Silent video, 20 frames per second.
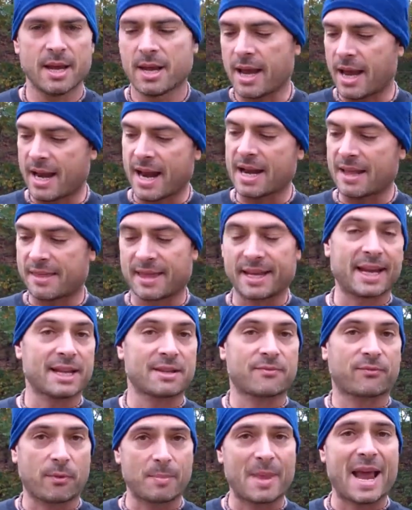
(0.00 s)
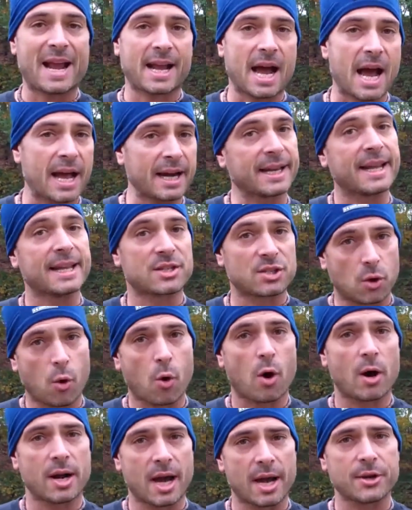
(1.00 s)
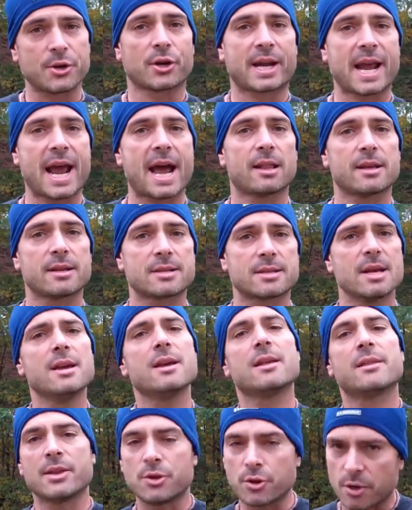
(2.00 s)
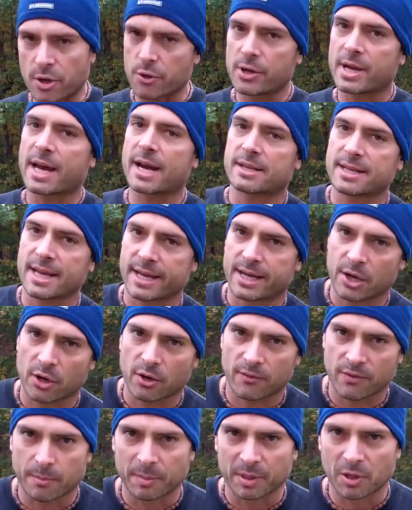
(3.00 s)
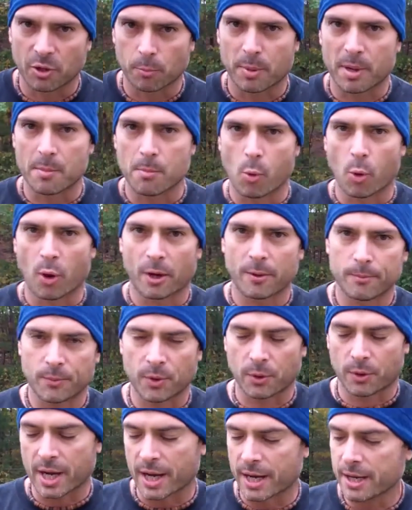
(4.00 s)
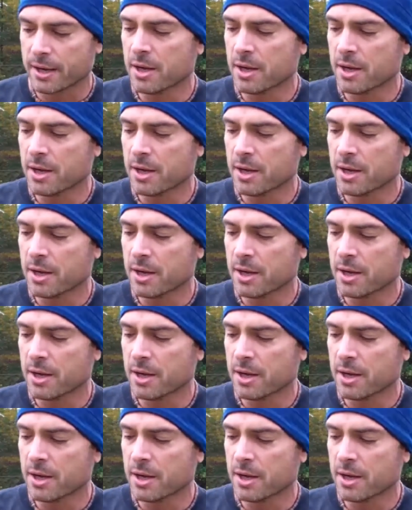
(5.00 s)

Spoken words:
and anything from that cotton gets caught on your callus, then you know you got to take care of them a little bit more, okay?